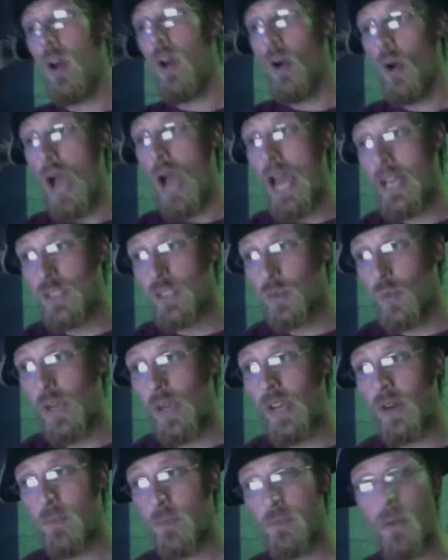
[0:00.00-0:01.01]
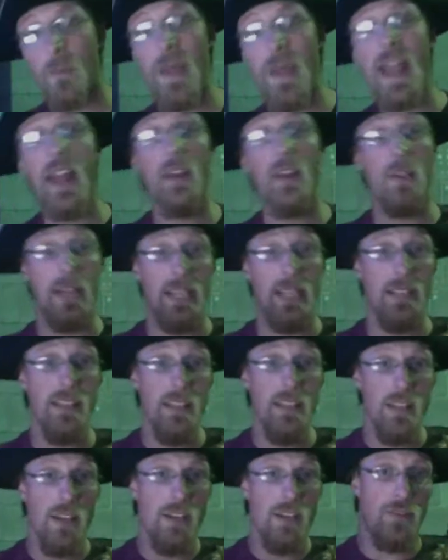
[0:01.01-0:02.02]
as we are preparing
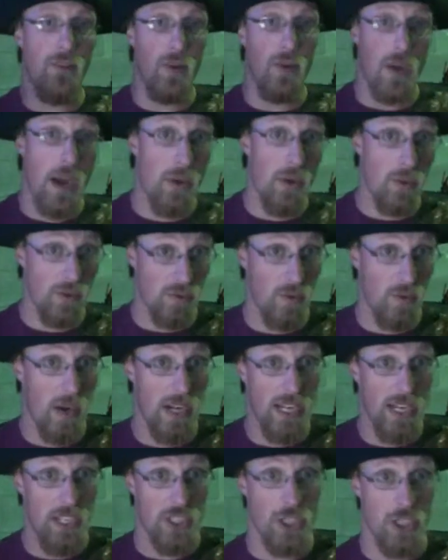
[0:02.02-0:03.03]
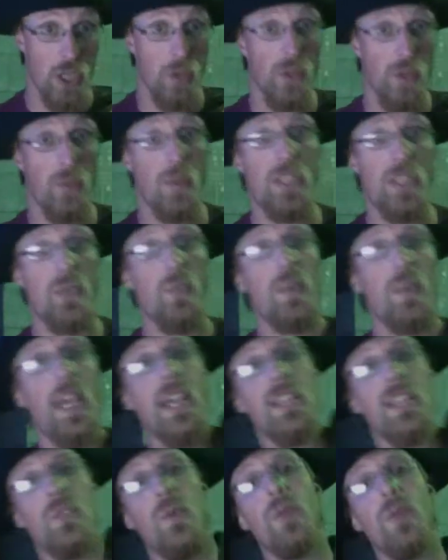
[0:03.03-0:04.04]
for our Friday show, in which
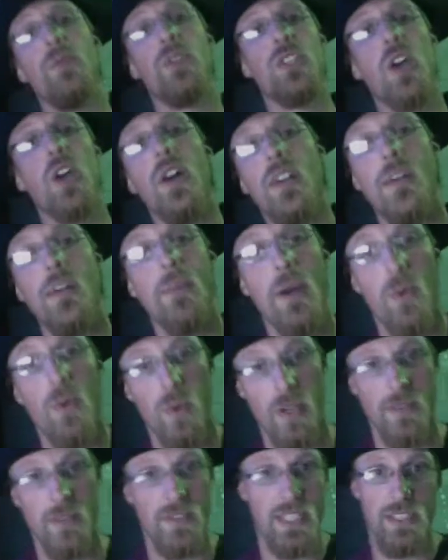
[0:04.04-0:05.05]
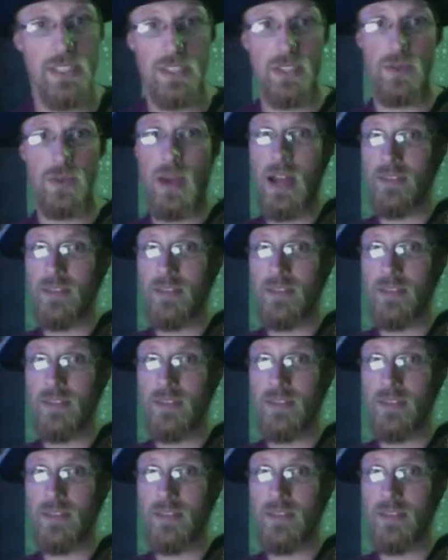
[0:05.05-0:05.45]
case we will talk about one of these two high